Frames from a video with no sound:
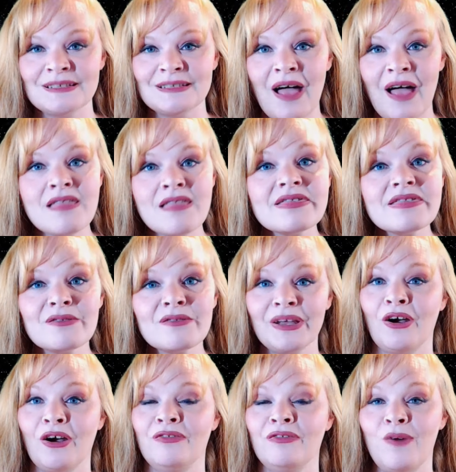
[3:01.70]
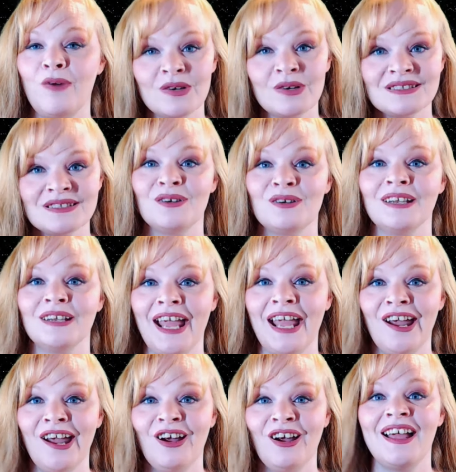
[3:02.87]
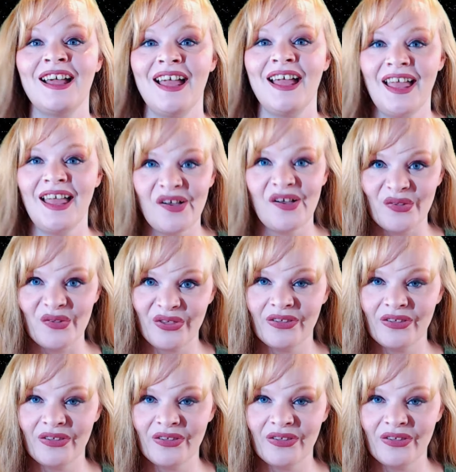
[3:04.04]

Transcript: month we are focusing on hair health,